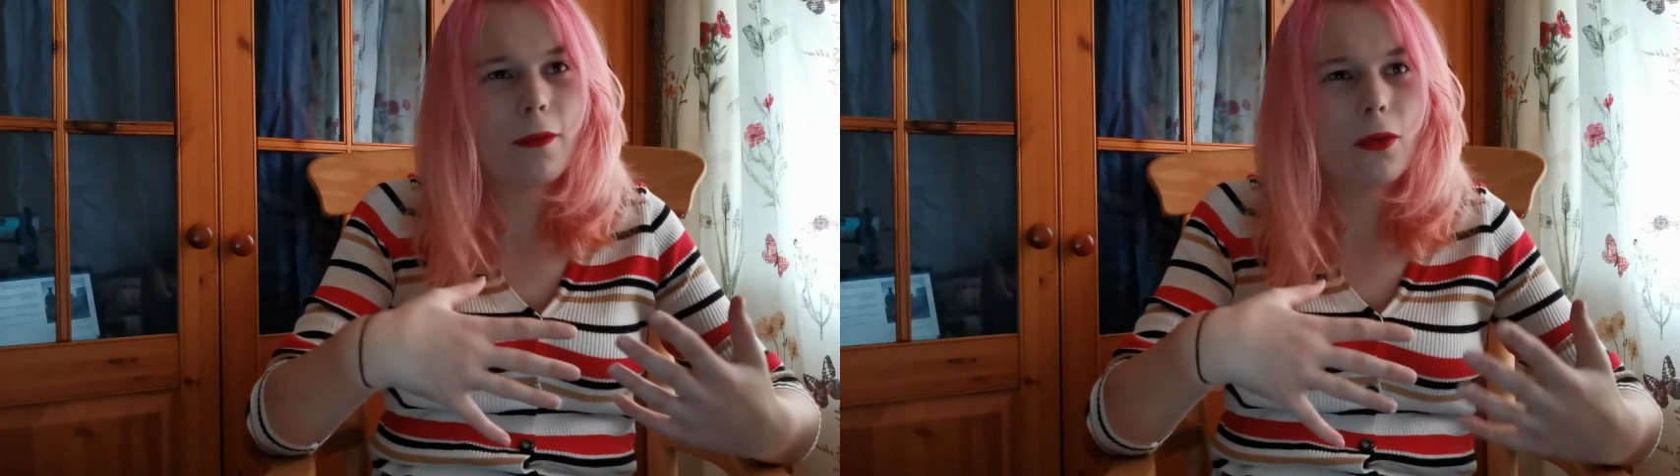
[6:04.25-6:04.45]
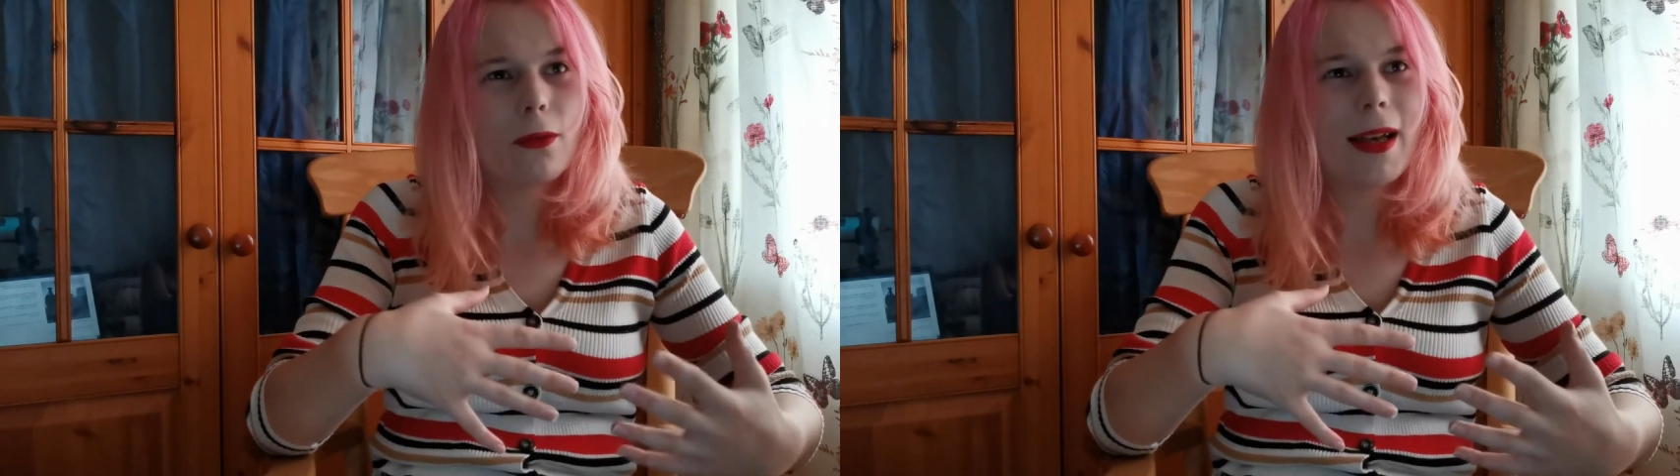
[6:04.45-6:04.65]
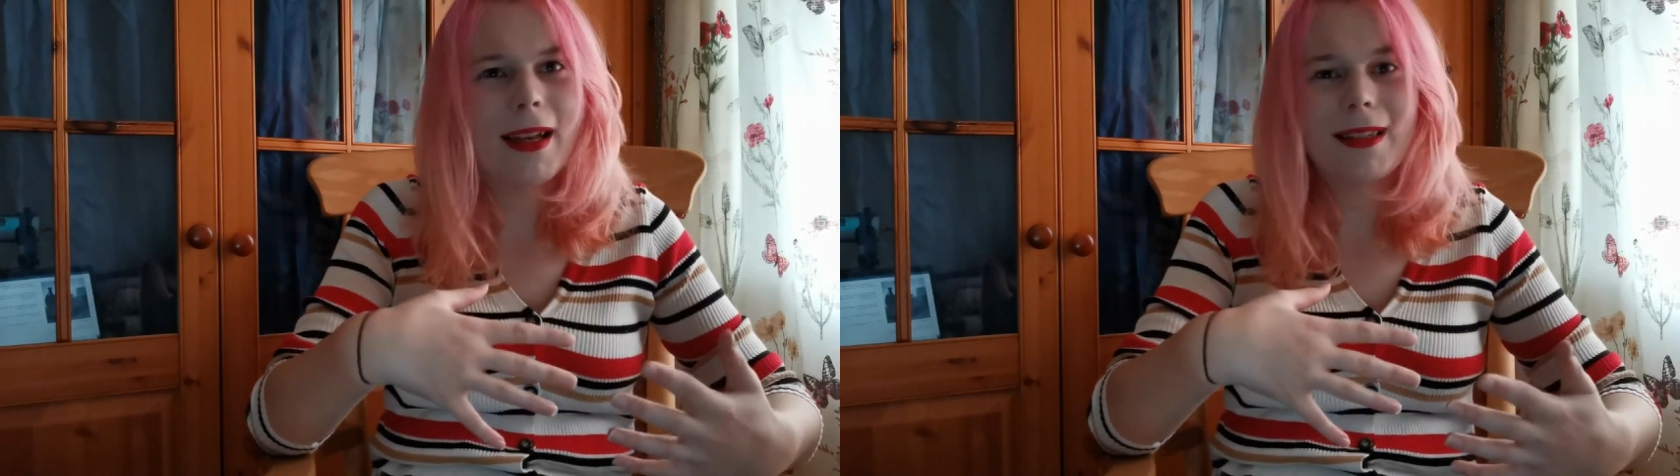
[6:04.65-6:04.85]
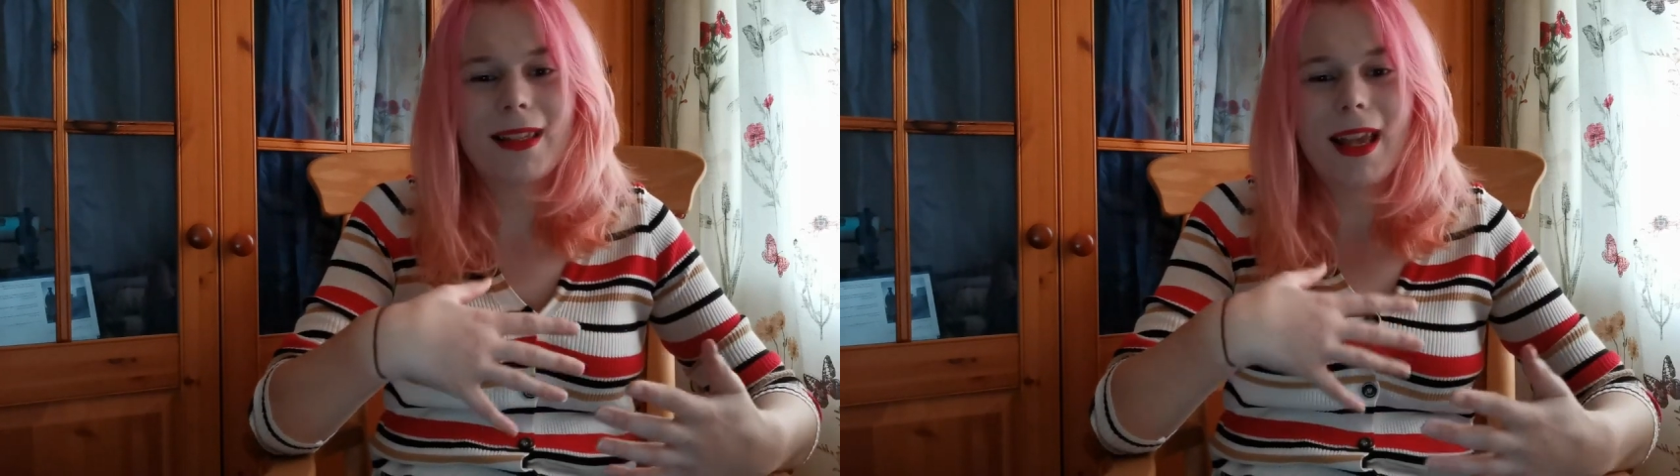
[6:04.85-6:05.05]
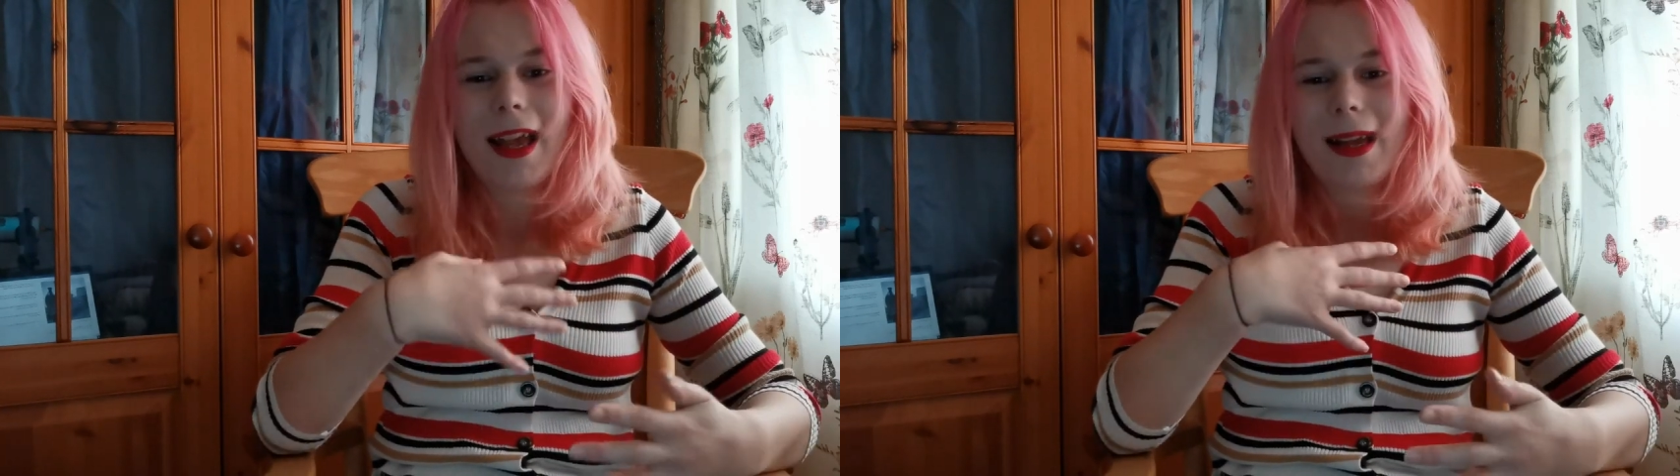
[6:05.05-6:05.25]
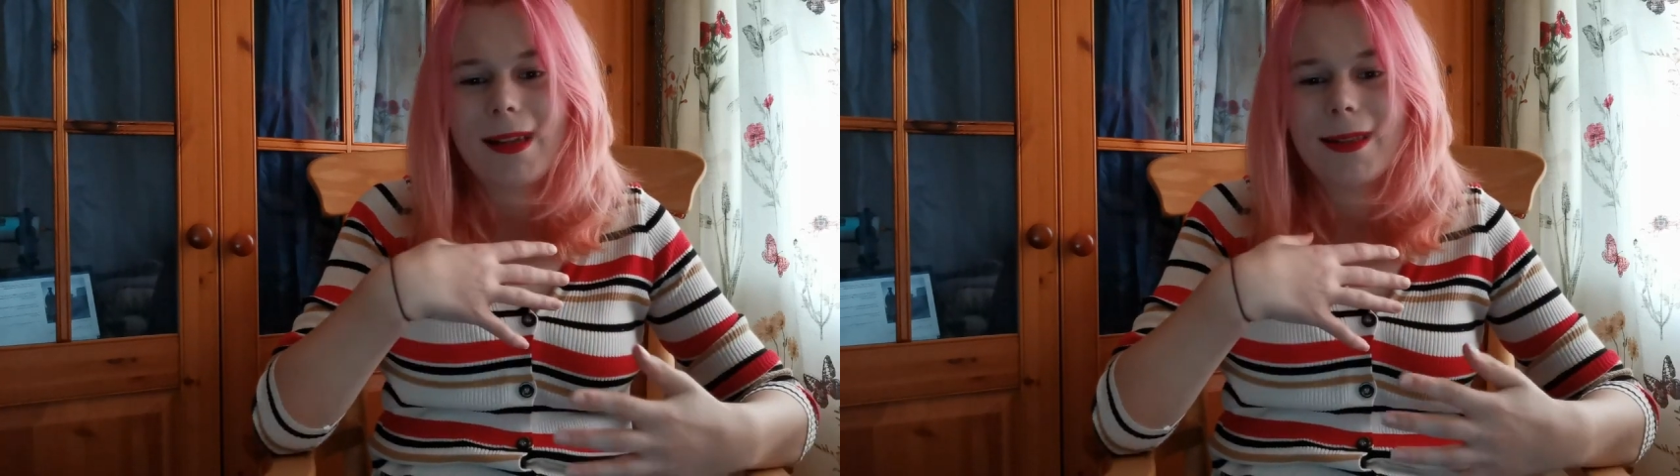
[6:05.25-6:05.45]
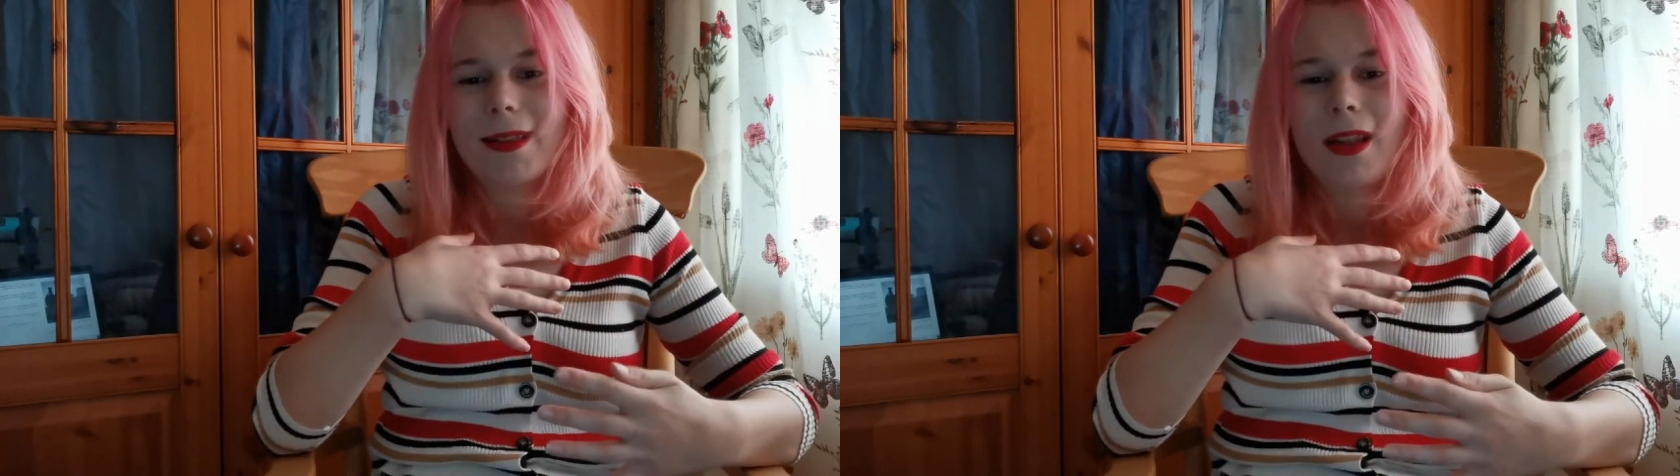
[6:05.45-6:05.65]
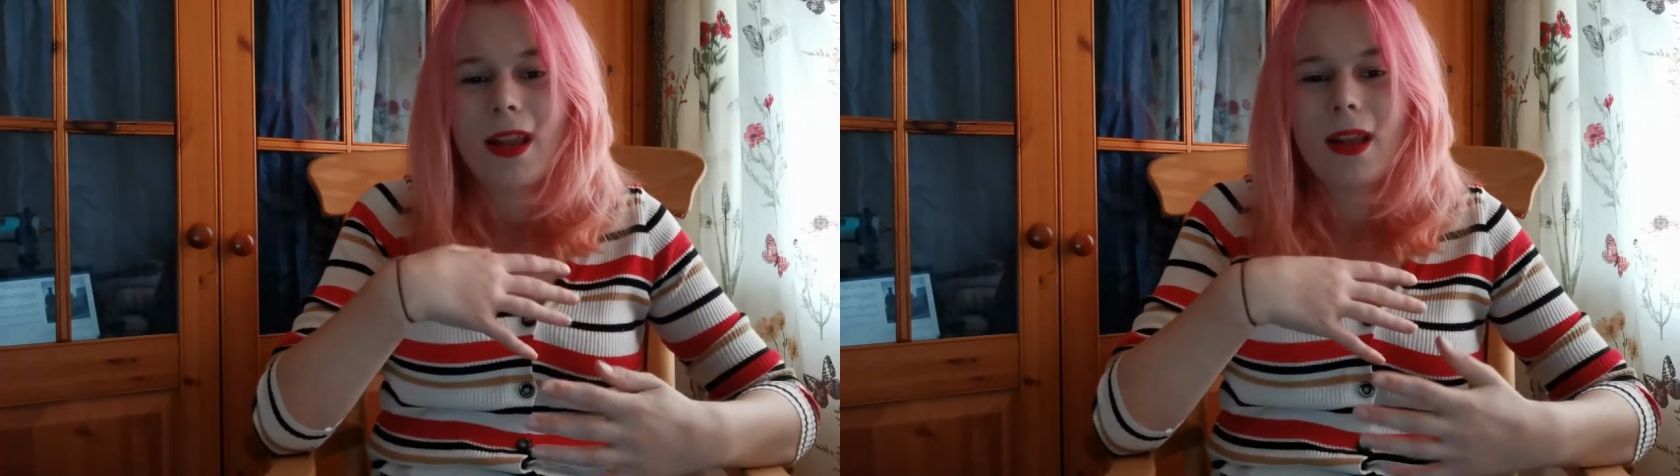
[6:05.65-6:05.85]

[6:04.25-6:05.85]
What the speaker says: format as